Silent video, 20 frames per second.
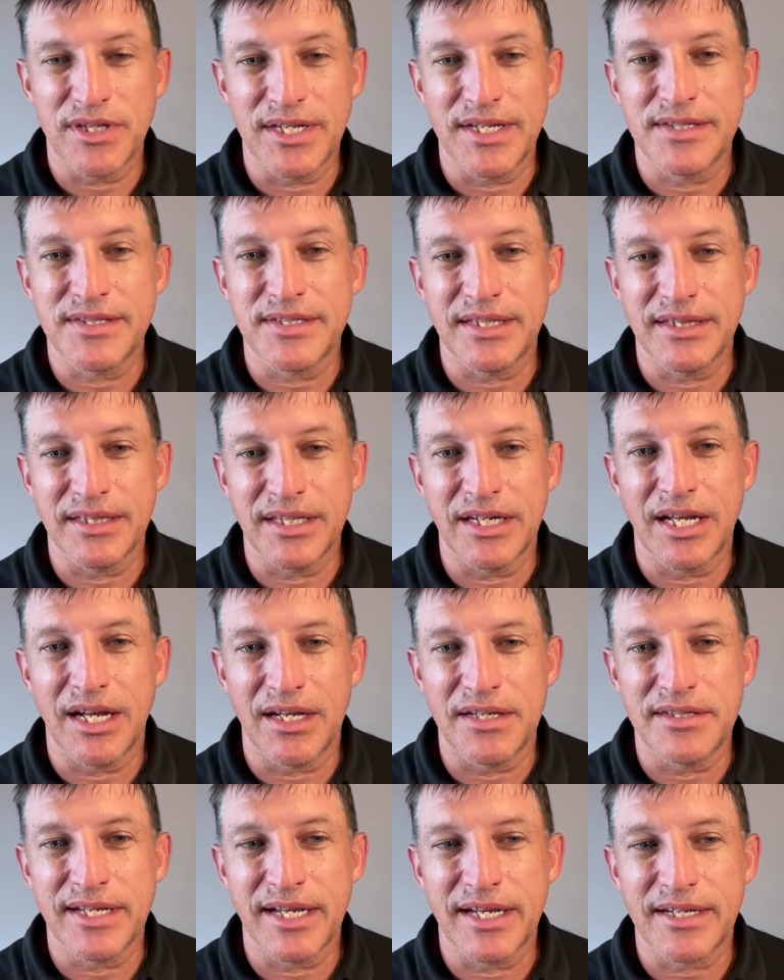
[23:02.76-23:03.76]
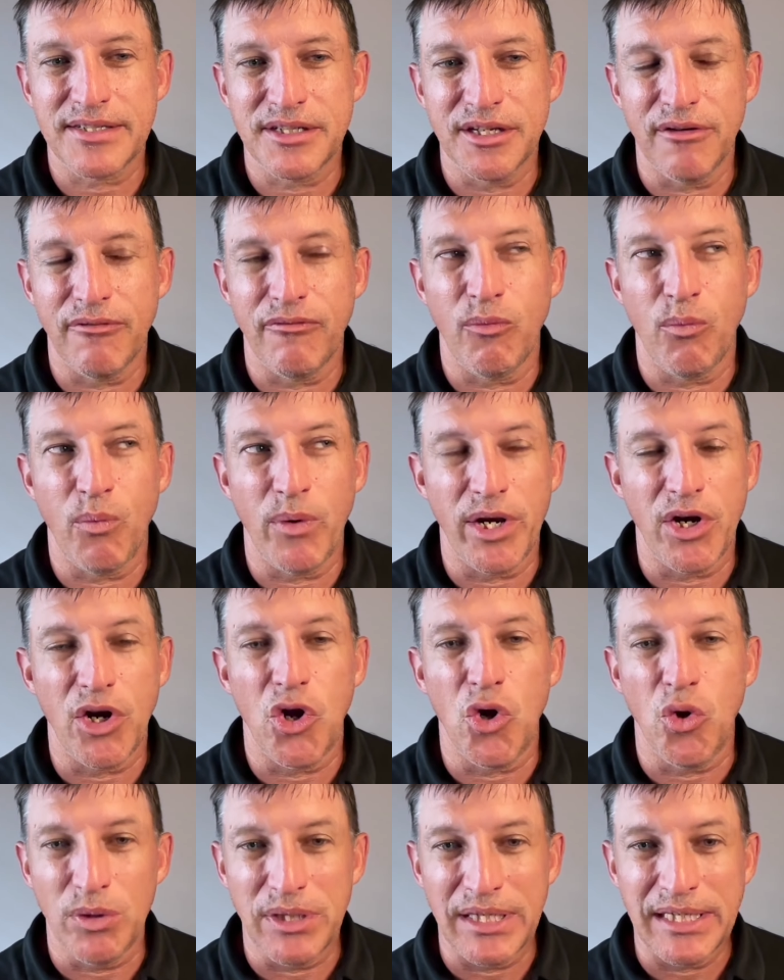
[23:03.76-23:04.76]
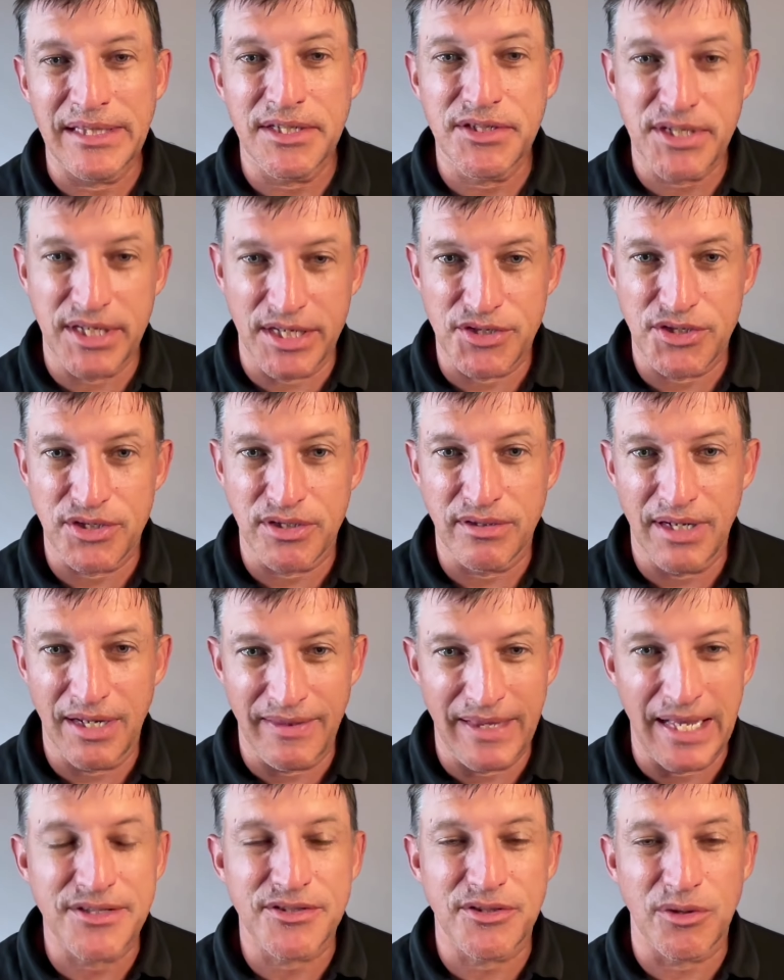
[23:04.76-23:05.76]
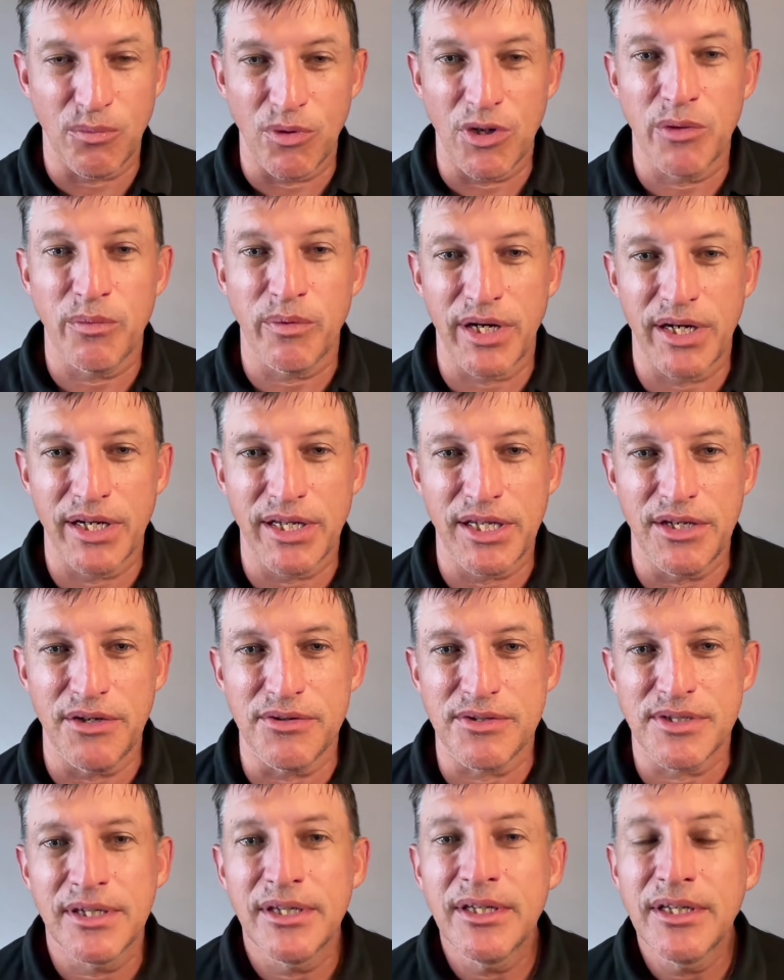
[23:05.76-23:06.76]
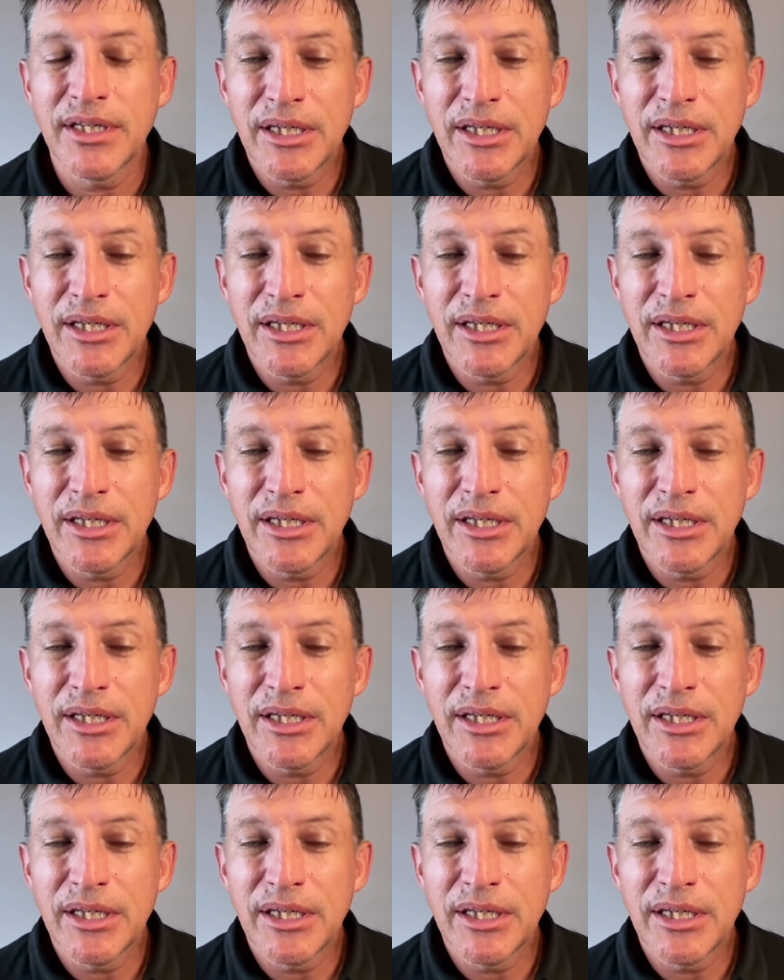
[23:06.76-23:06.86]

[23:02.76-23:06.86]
this in the context of, we are holding the tension, and that's the word we're going to use,